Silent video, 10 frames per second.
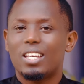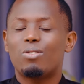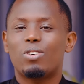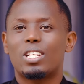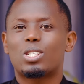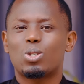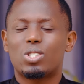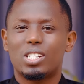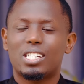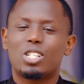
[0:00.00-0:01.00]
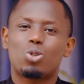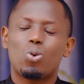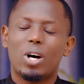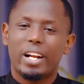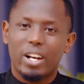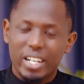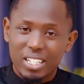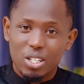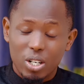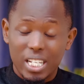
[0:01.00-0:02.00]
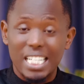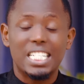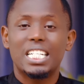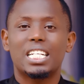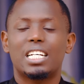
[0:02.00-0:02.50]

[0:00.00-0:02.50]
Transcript: Even the sources that you are reading,